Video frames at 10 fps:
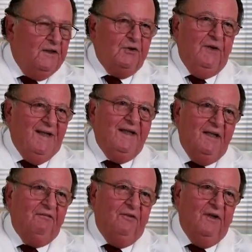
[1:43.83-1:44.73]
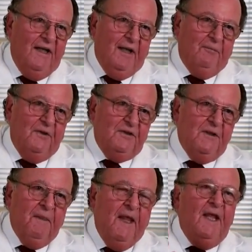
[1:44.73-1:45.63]
So that never
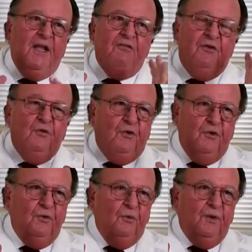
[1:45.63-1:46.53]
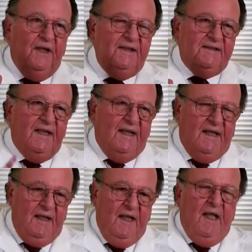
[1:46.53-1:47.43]
happens. If you do what I
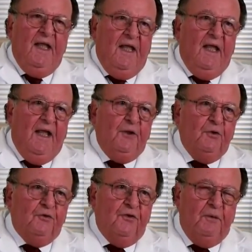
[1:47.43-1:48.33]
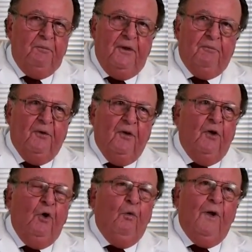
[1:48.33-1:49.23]
say and you treat people,
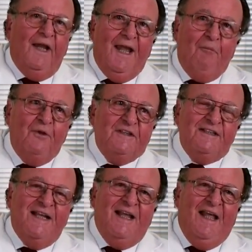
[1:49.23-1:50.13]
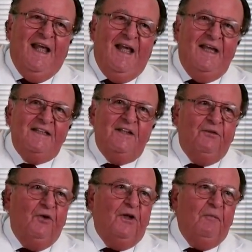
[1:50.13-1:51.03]
what happens is as
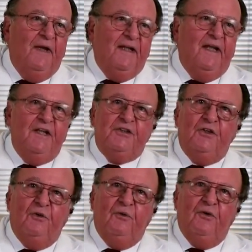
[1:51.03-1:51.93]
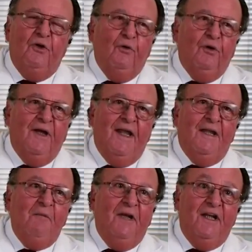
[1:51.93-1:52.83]
they're on the medication longer and longer,
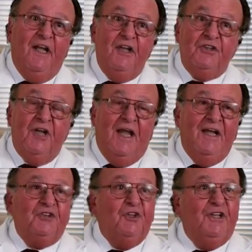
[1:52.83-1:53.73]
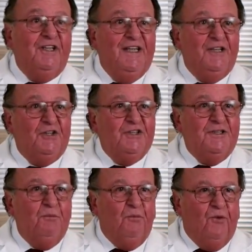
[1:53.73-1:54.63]
the medication actually teaches
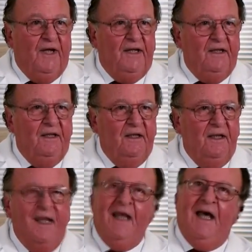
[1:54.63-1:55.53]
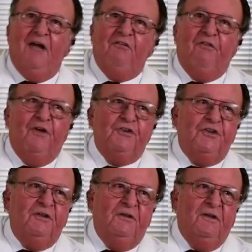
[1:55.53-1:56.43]
the brain how to
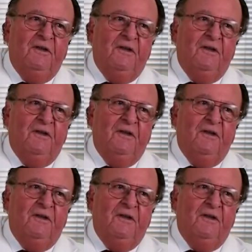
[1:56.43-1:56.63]
function